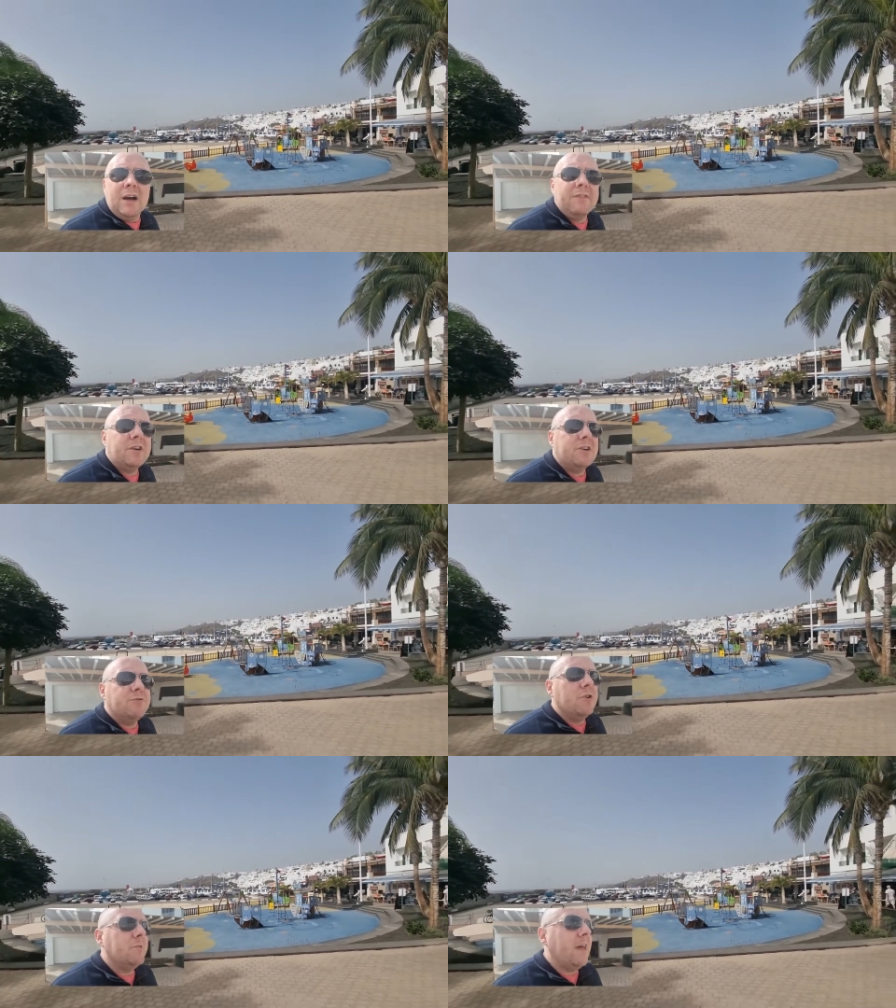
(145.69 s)
I have heard
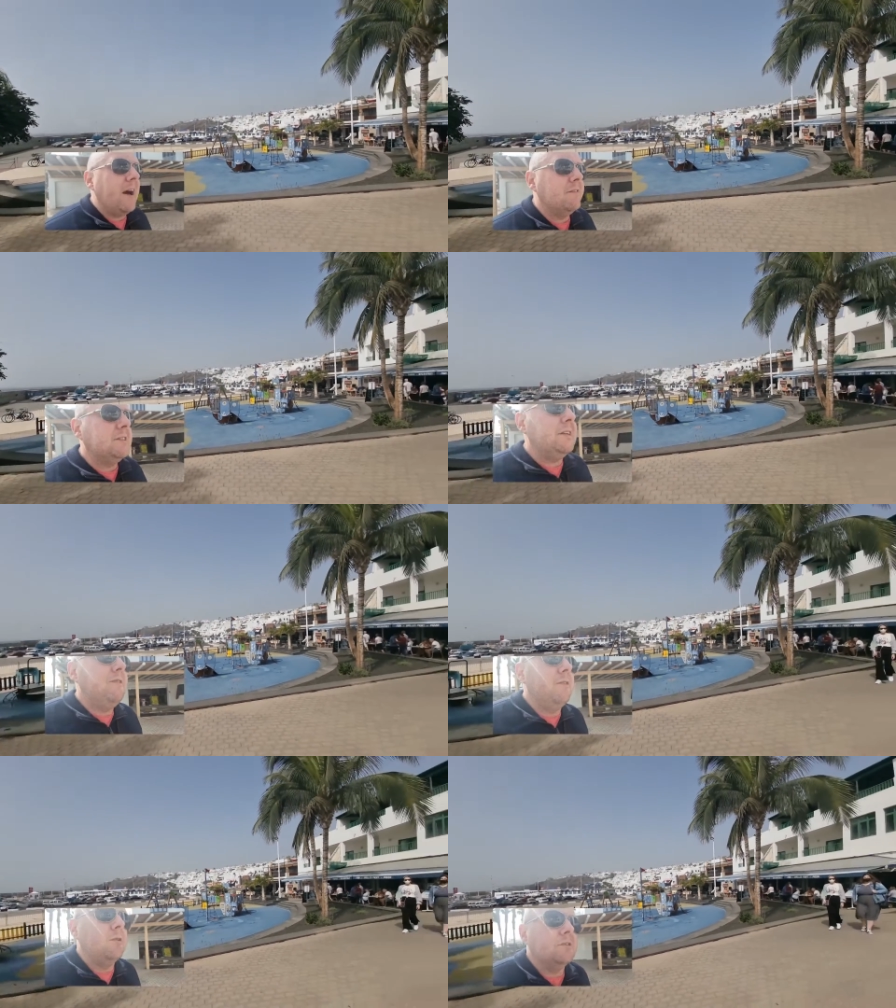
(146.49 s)
a rumour that
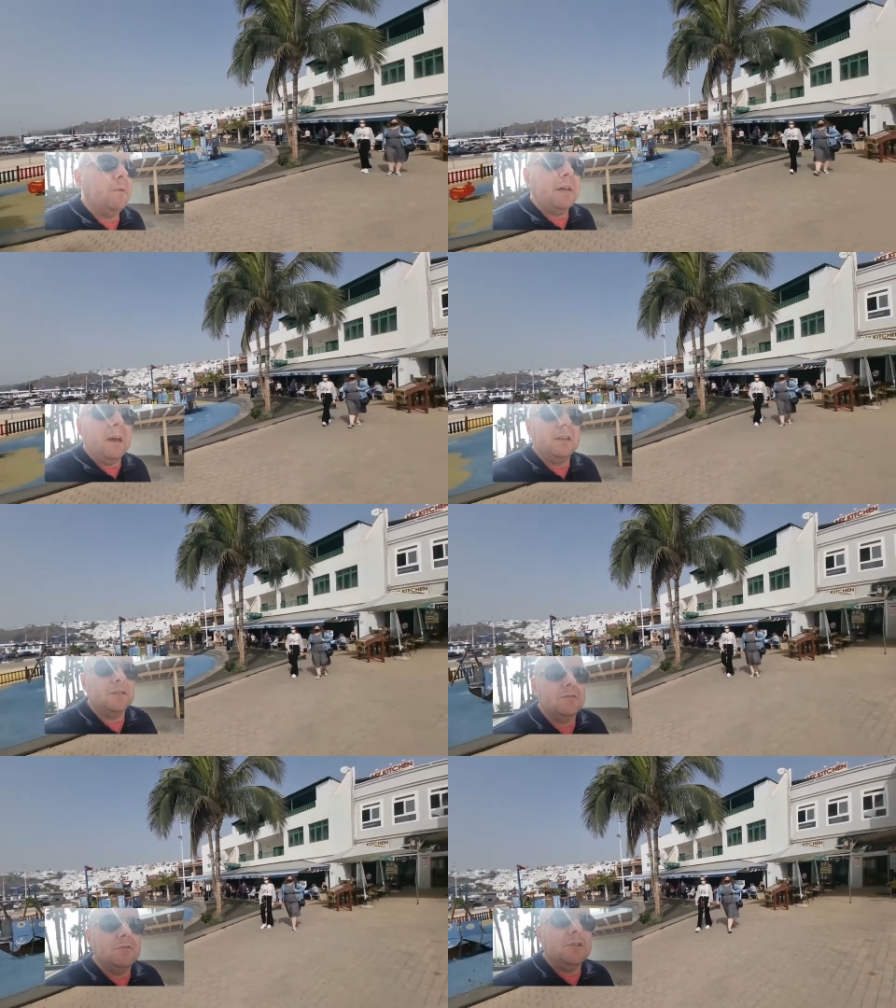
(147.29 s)
Arrecife one's been
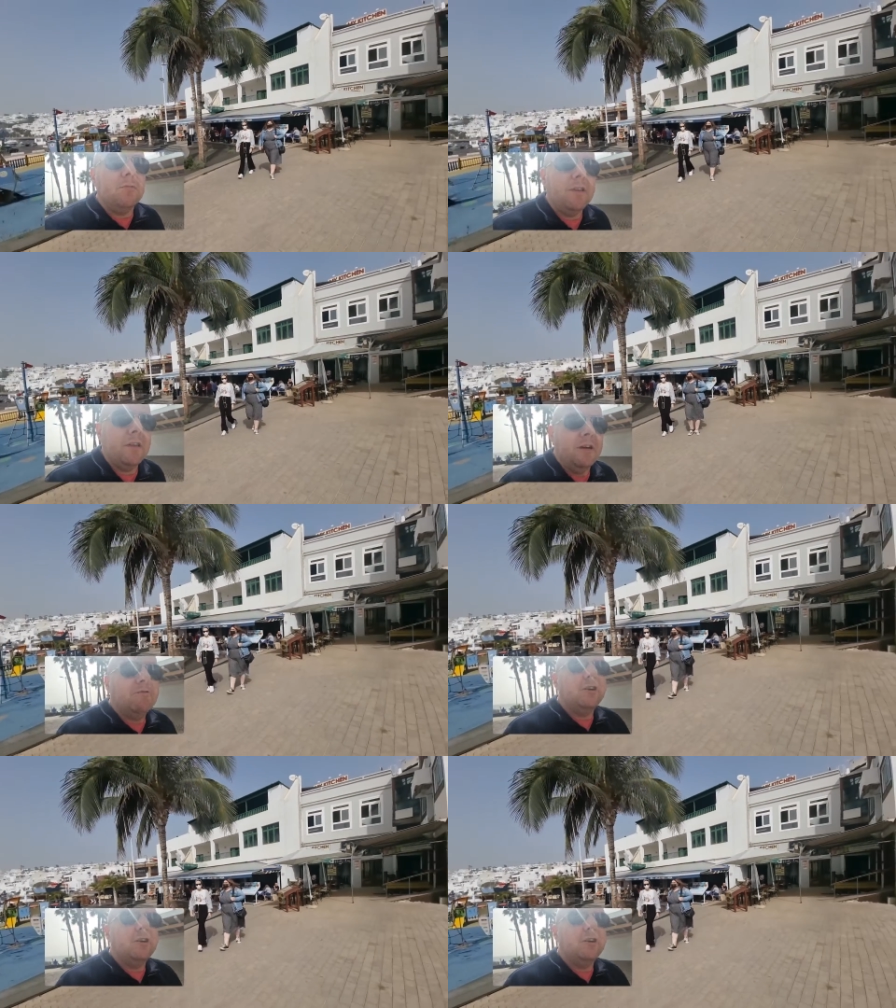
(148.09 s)
cancelled, so whether they